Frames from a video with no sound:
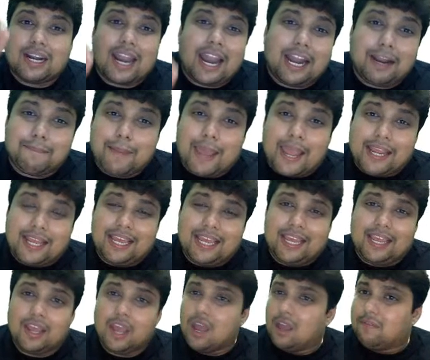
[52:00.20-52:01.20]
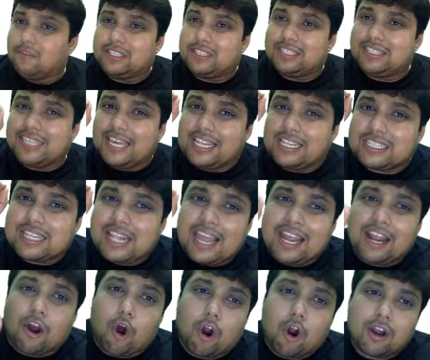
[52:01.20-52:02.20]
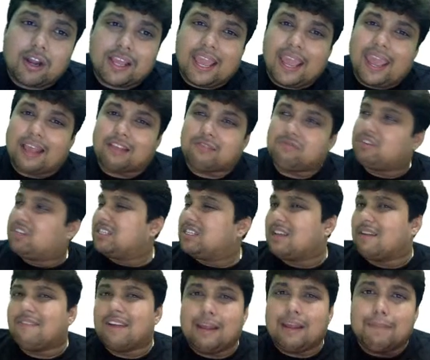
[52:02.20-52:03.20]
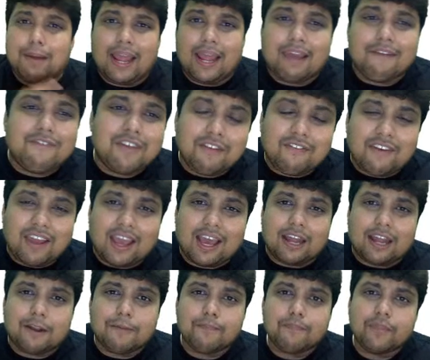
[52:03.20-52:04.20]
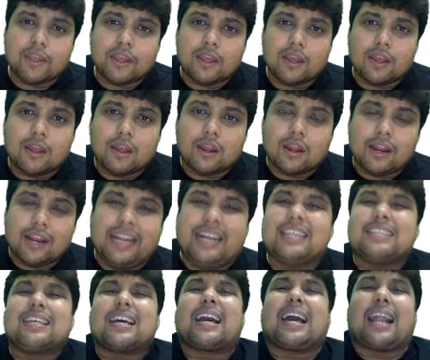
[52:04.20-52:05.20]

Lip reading: like Maggie, which sells like hotcakes, which is available everywhere, it is a